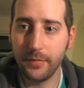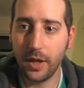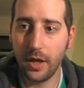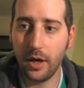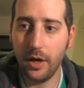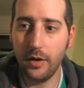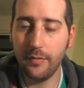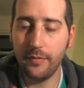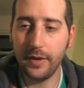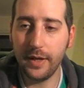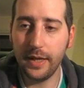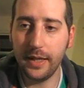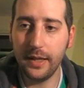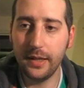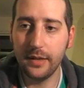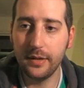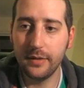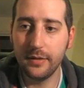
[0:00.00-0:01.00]

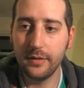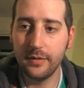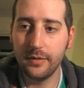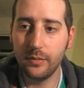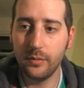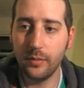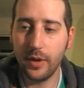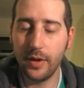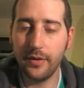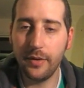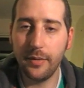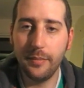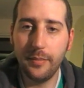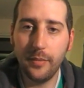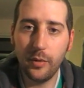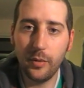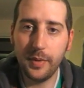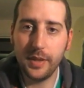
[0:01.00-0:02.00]
Hopefully one of them
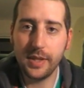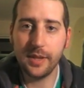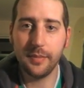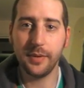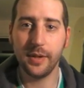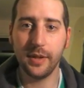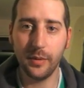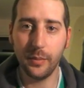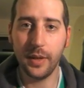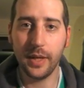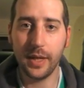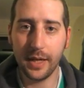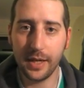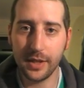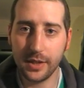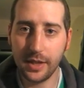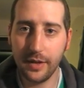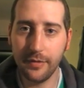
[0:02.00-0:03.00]
will be something that we can
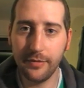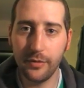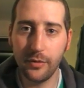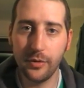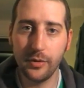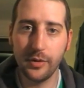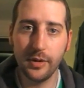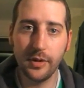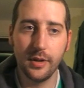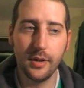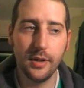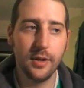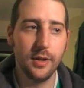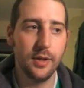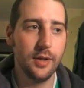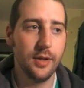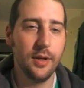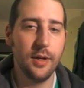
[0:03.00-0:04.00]
actually afford
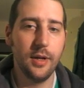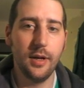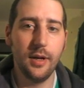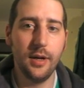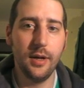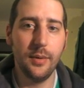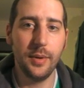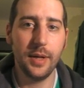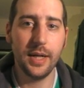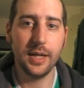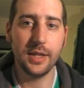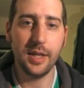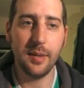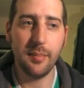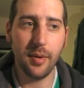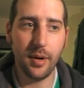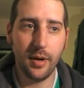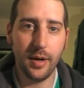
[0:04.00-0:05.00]
uh, we can actually
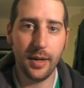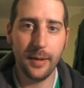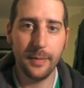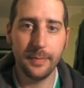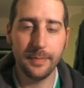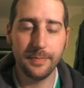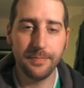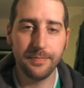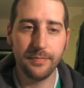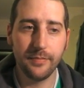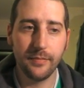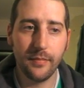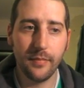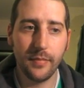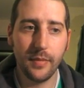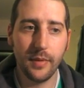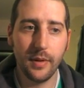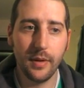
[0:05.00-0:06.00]
buy
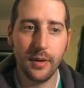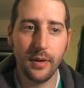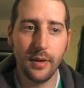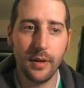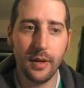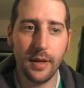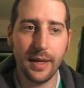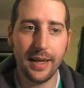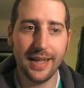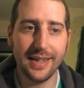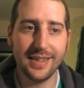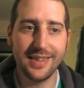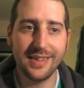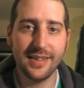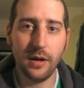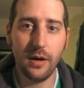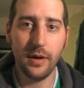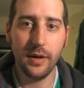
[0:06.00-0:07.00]
and get
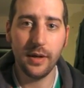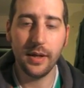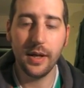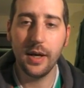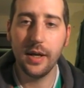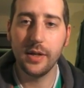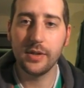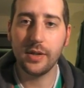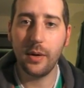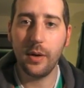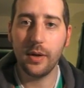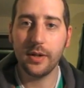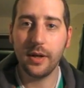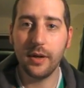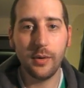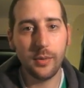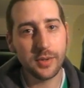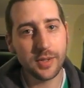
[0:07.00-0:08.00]
started. So I
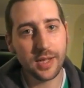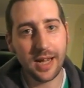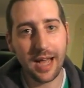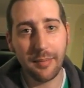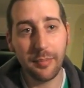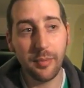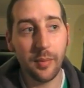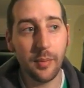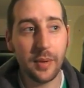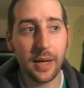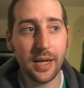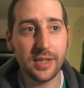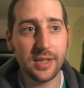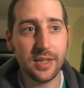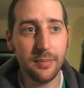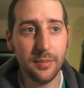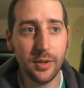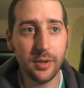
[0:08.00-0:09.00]
don't know what's going to happen when we
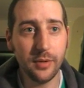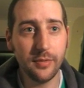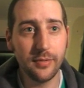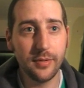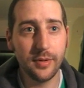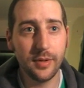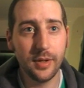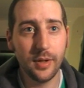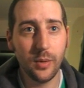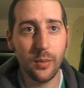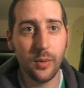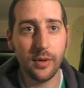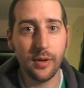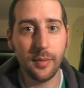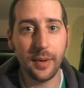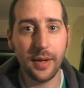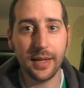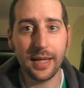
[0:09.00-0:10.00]
actually move, whether
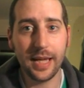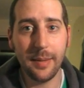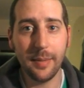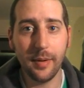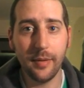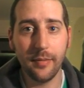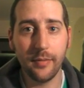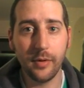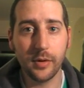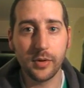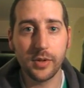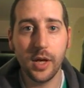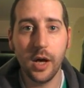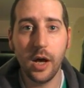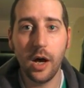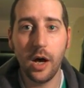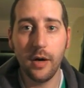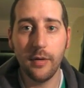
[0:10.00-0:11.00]
I'll be able to keep up the vlogs.
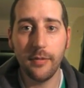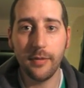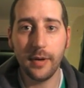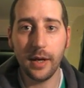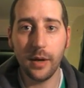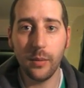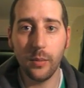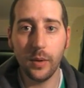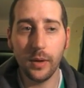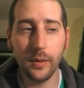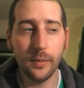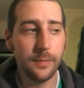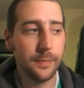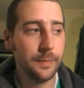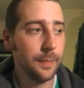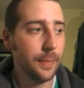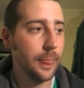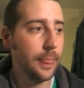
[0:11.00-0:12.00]
Hopefully I will,
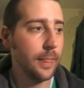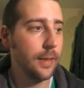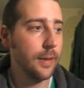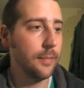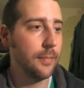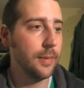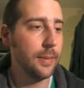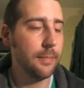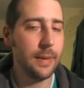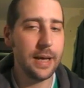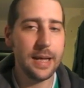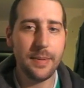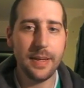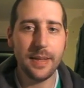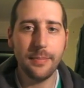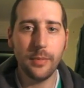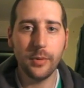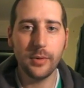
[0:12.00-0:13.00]
but it may
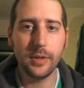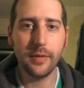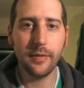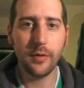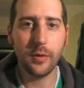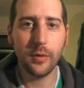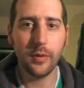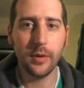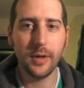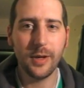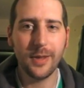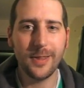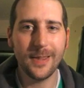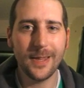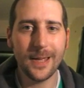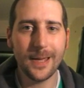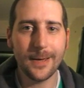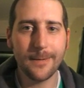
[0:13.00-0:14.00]
be more difficult than I
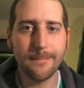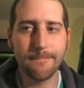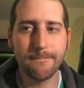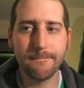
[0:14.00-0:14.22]
think.